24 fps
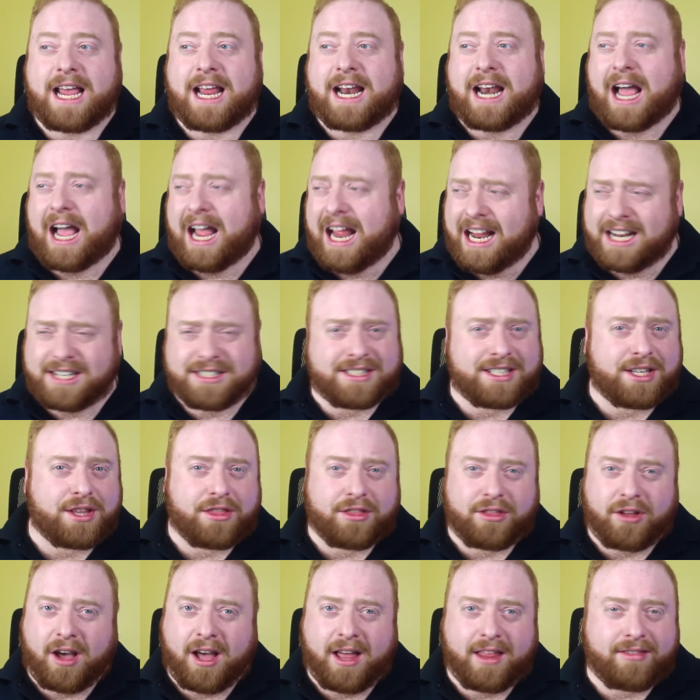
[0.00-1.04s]
And I actually
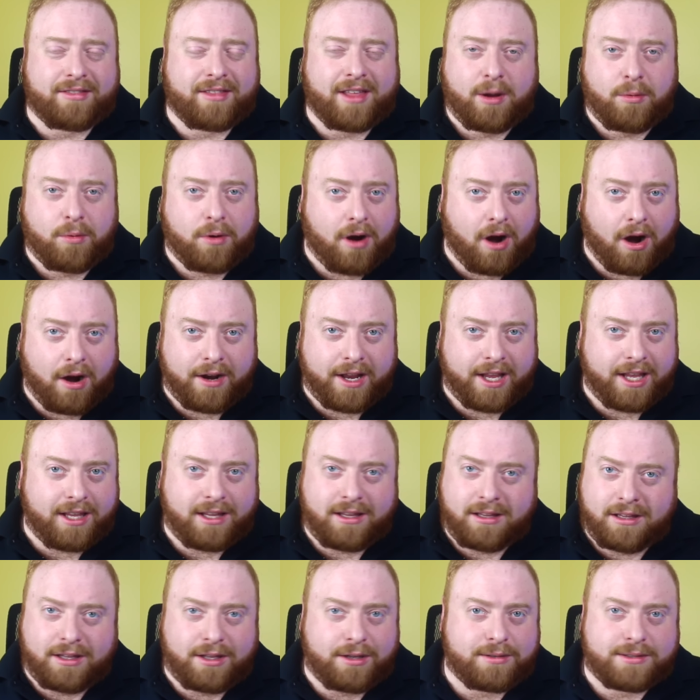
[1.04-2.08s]
thought they were
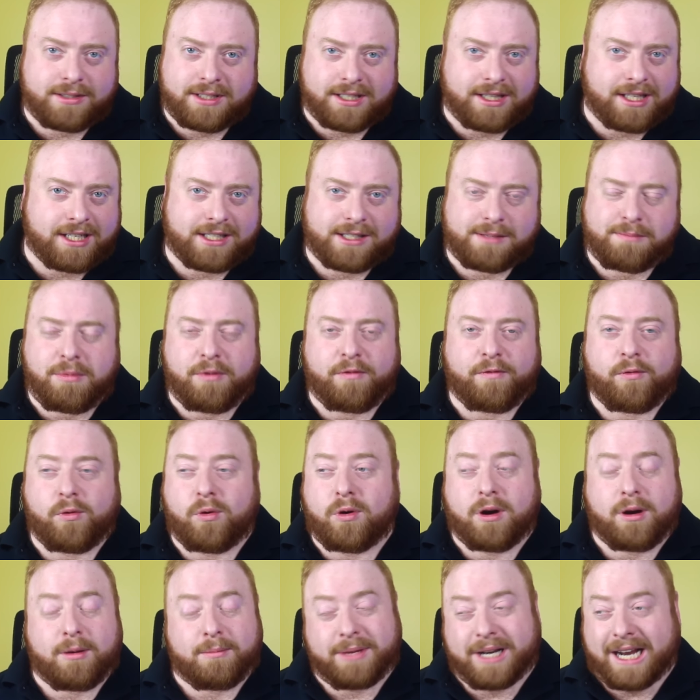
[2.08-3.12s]
already using this
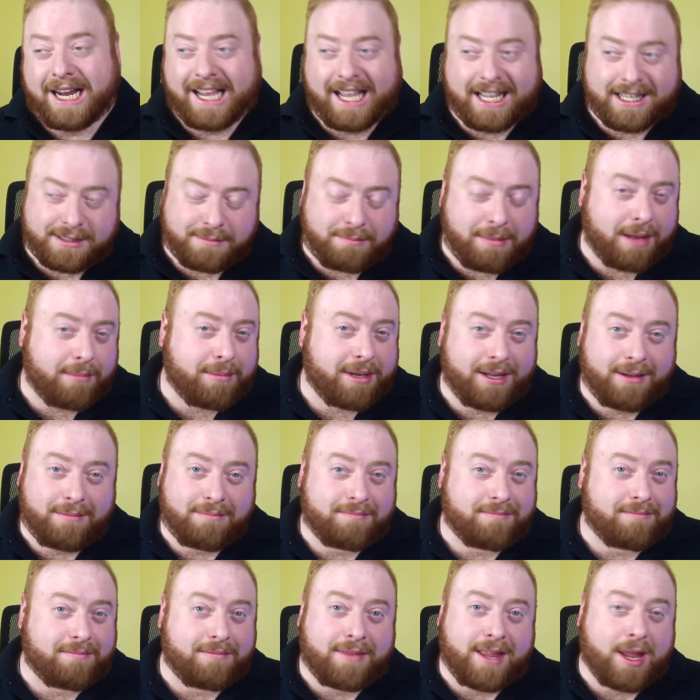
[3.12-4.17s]
before, but I guess maybe
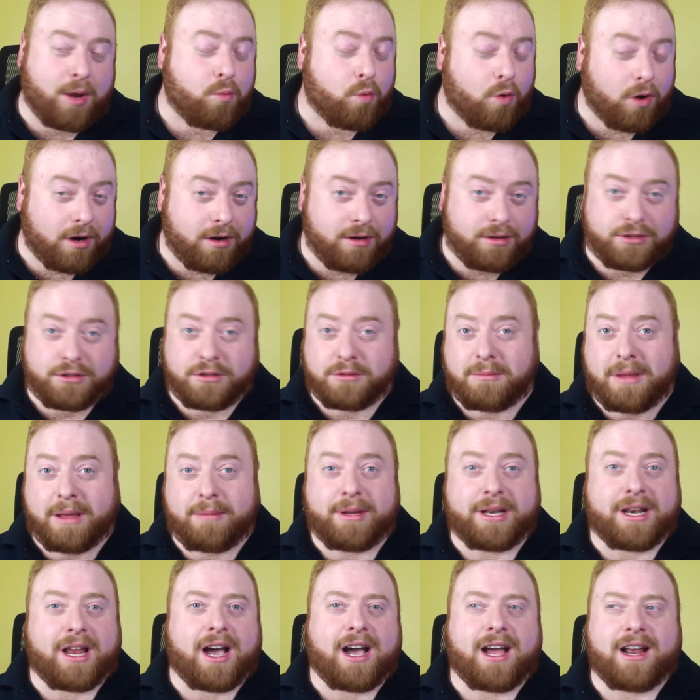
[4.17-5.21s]
they weren't, or
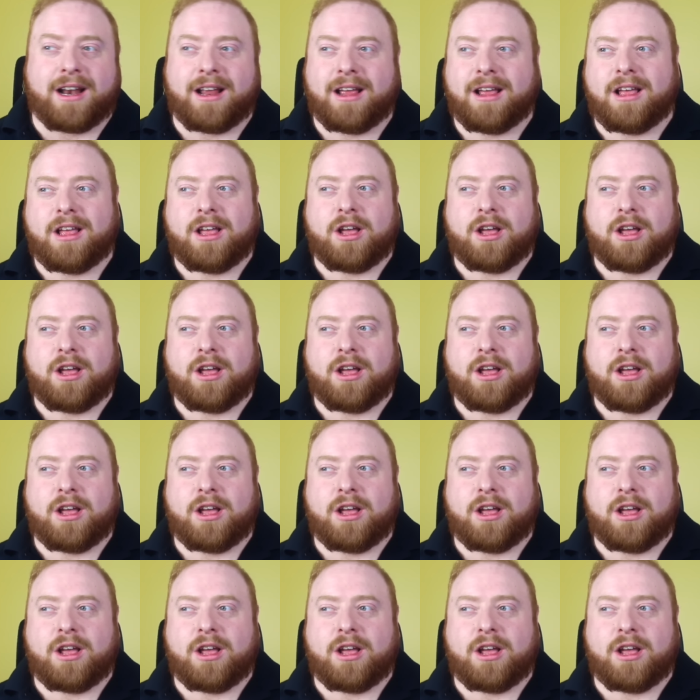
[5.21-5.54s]
maybe not